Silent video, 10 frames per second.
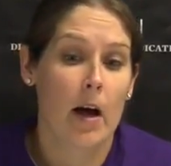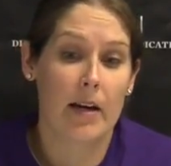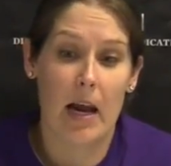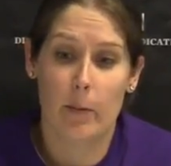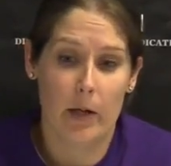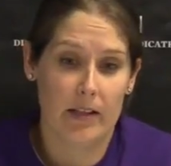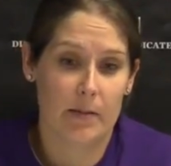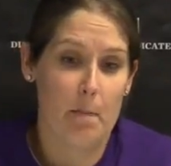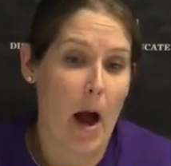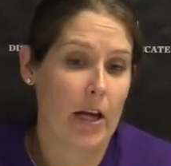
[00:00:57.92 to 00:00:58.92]
a game, and
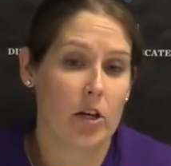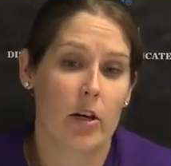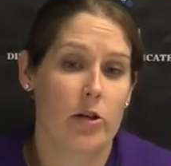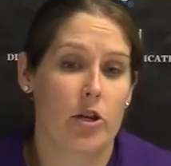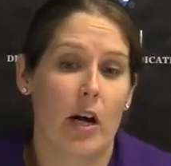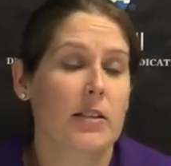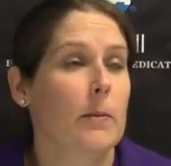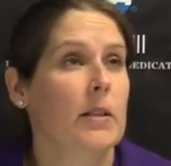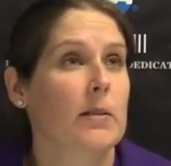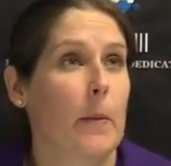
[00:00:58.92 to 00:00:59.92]
it's minor
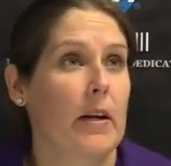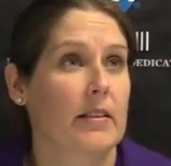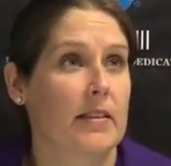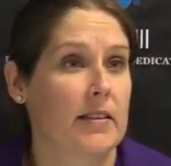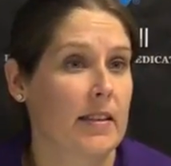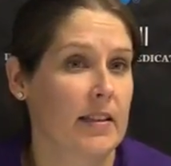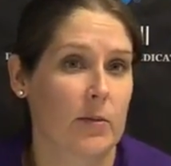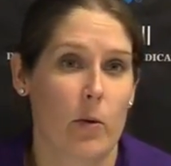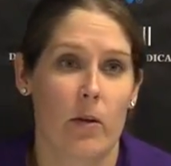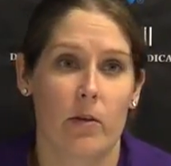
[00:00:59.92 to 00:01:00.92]
adjustments, but
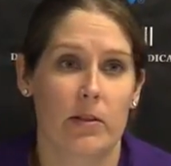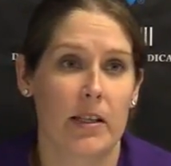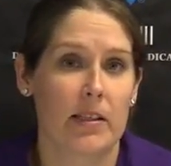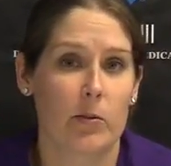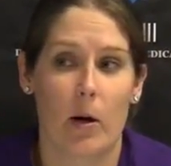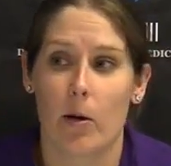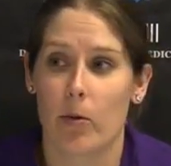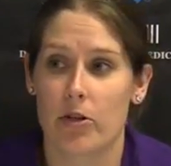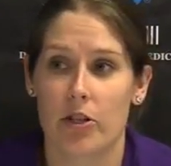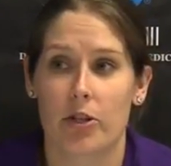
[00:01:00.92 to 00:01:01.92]
it's one of those things where
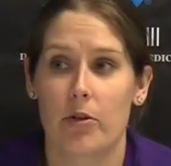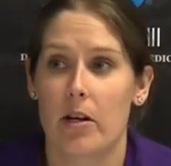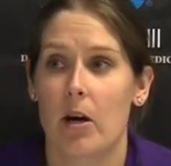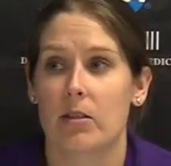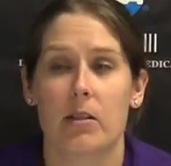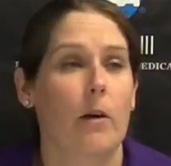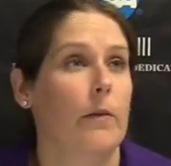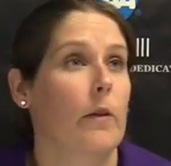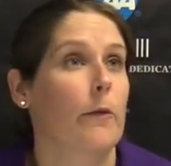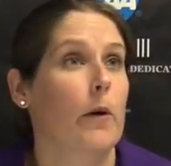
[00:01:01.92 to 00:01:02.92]
we're just shooting
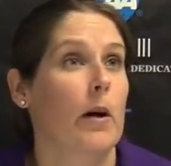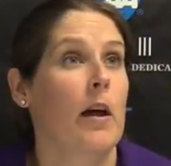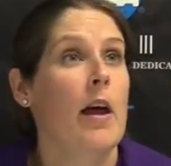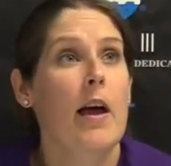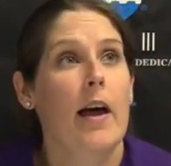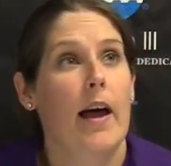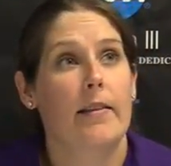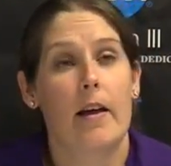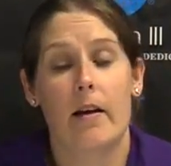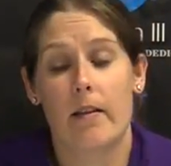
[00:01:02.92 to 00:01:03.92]
ourselves in the foot
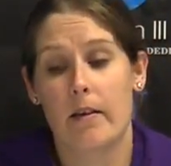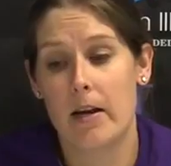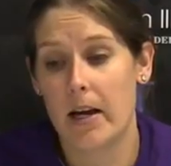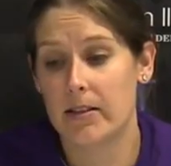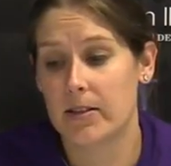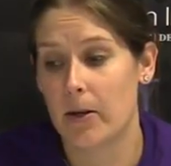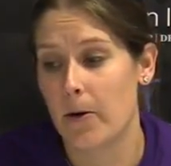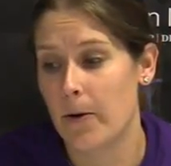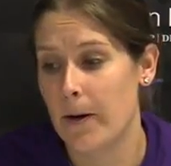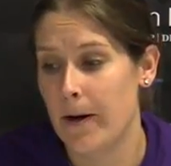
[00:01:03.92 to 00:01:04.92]
at the end day.
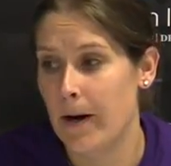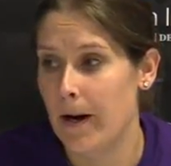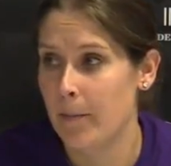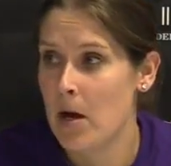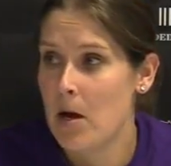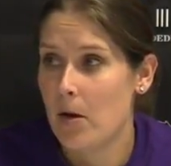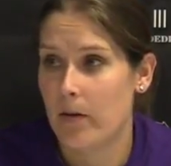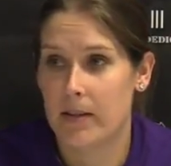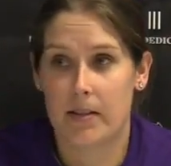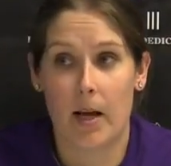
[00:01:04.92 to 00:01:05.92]
So
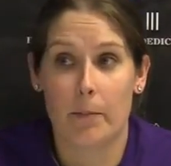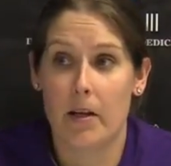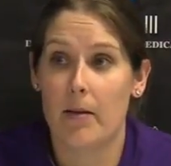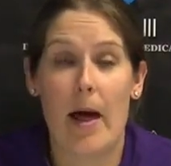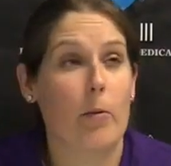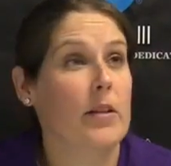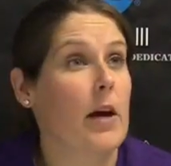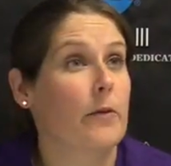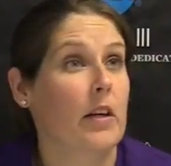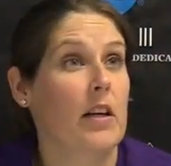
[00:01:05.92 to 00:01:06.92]
it's something that we
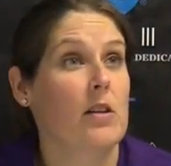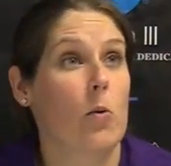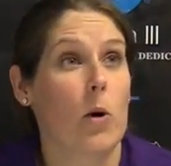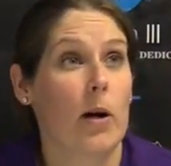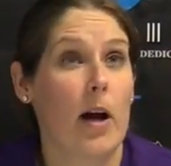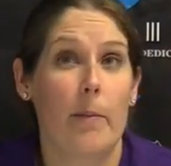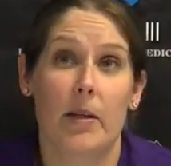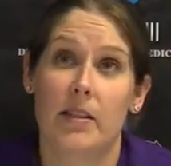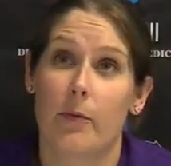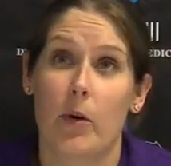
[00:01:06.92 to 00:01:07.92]
definitely need to work on,
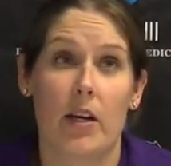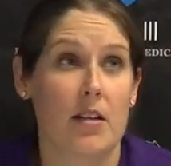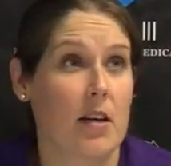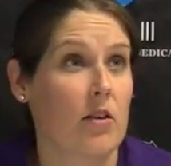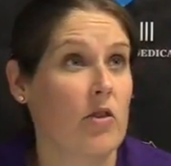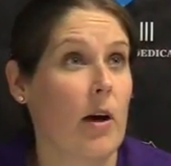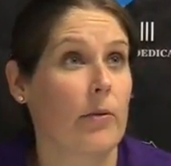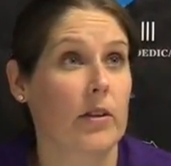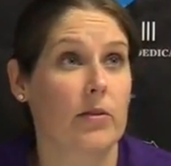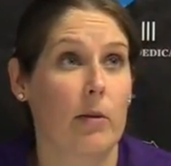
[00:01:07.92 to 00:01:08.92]
because if we continue
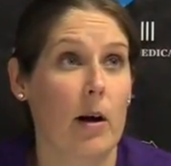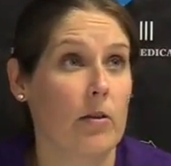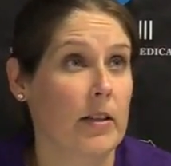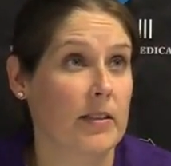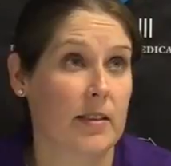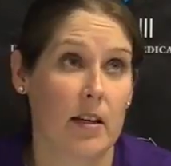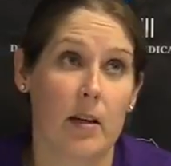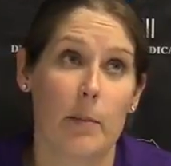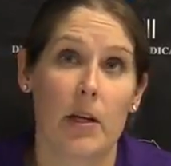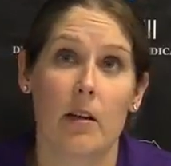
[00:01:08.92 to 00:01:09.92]
down this route, it's
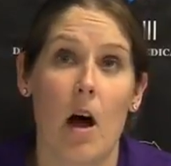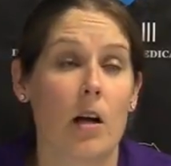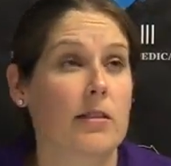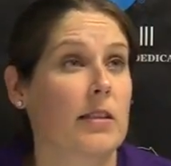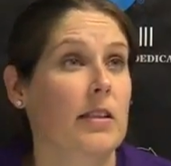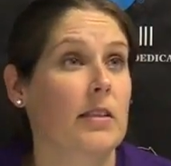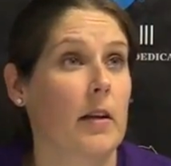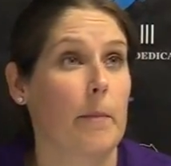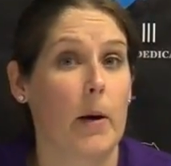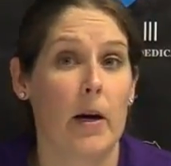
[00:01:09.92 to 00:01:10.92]
going to be a long
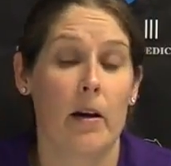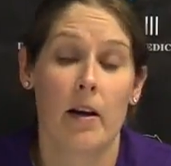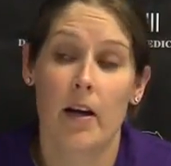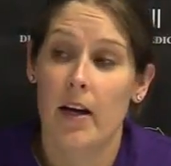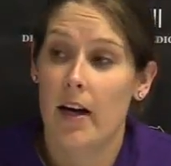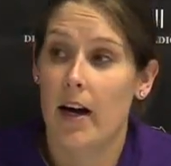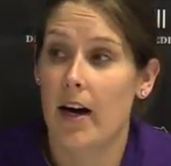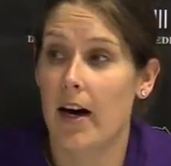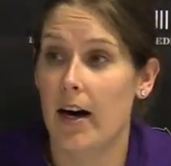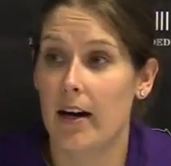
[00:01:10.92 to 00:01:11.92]
season. But
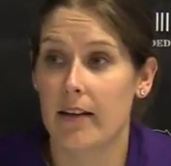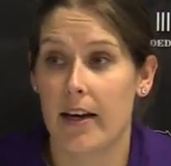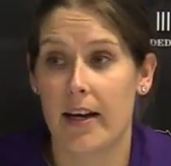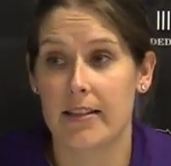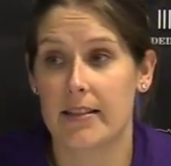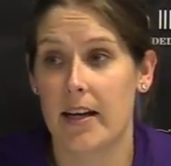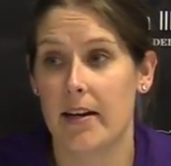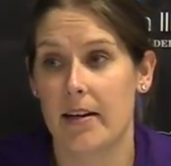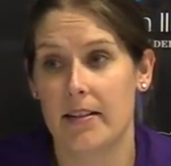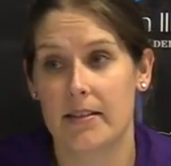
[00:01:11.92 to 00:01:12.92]
like I
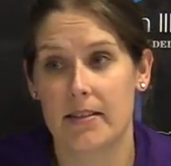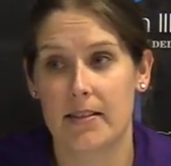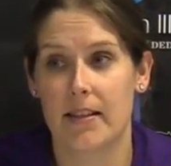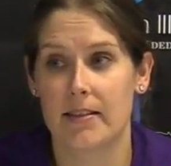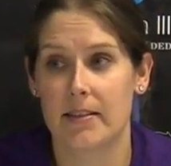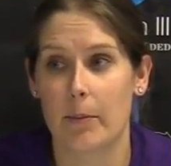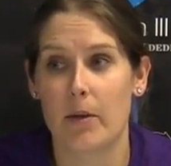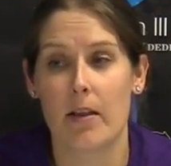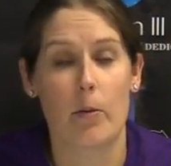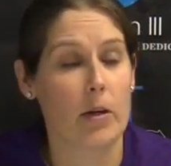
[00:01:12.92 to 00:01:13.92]
said, it's
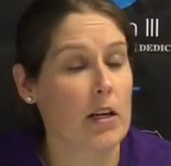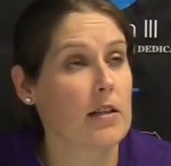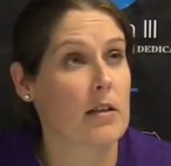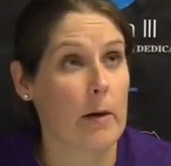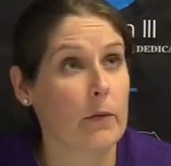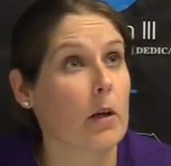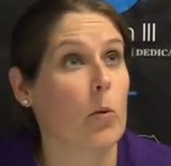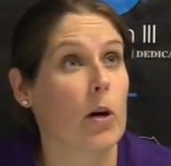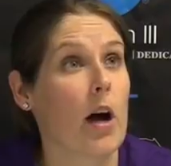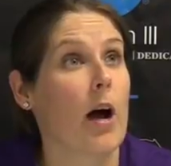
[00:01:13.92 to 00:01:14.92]
something that we need to definitely
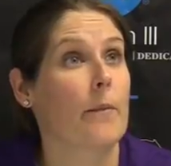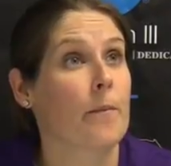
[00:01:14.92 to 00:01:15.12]
work on.